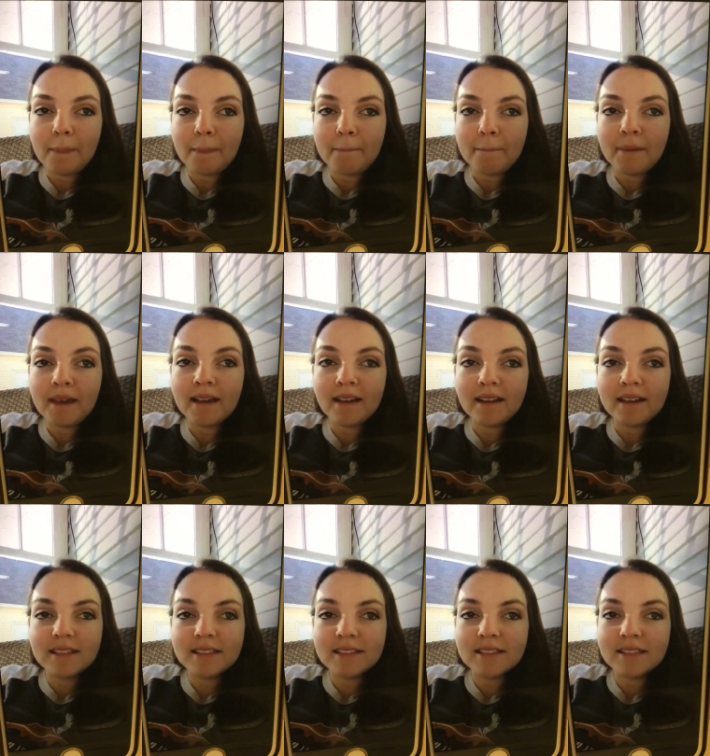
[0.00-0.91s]

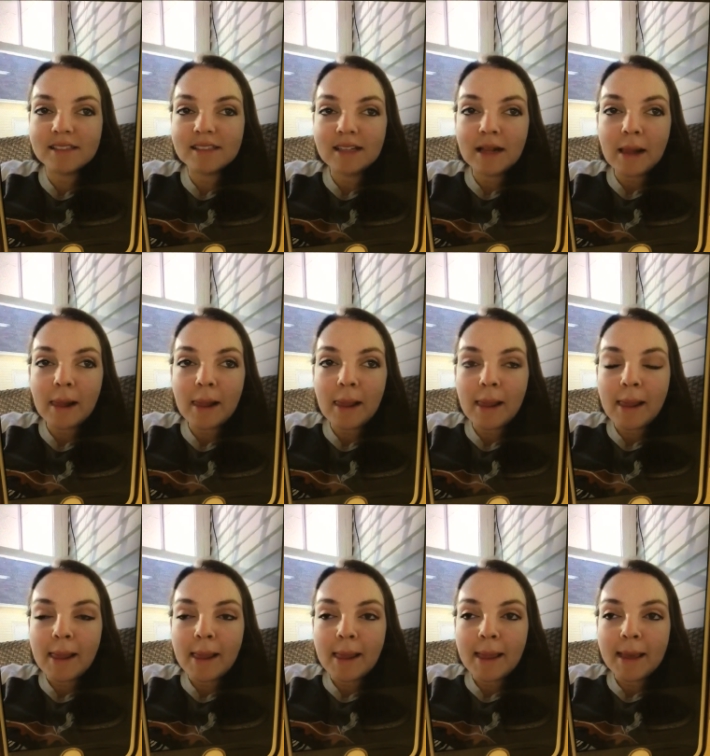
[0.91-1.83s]
because
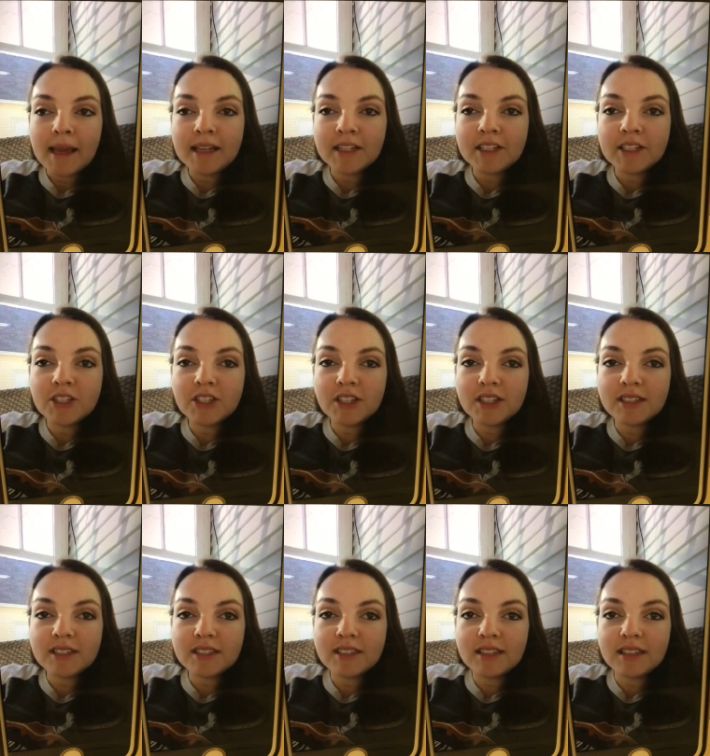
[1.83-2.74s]
it's just
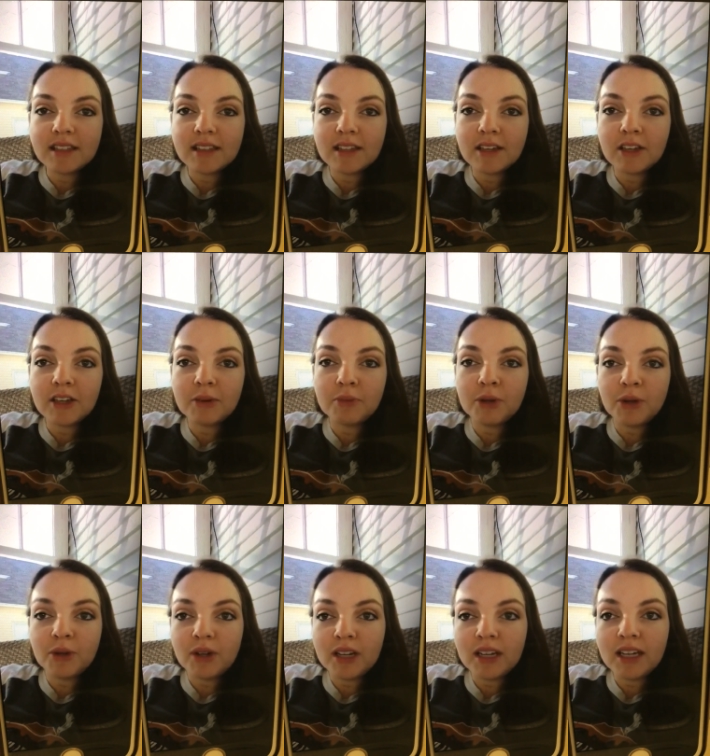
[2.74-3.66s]
the
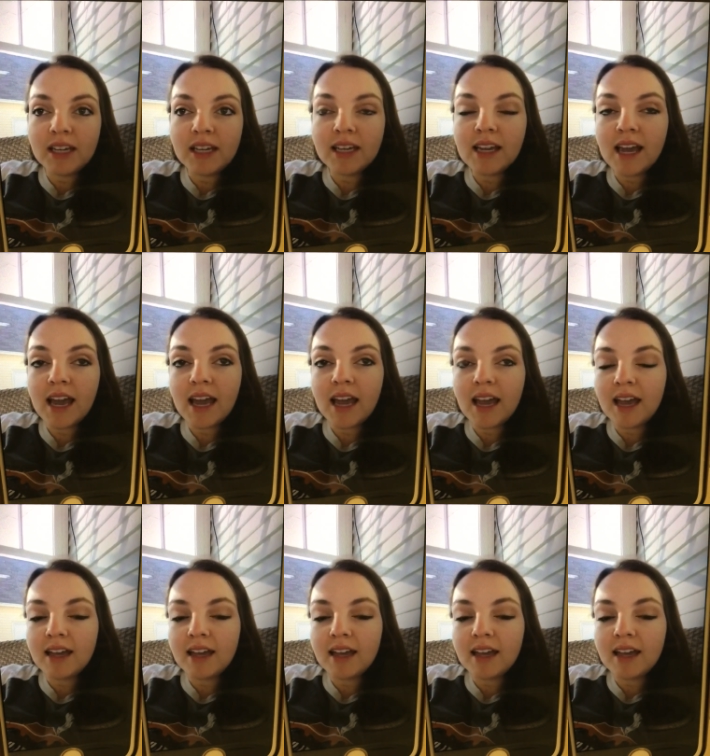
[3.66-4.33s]
community and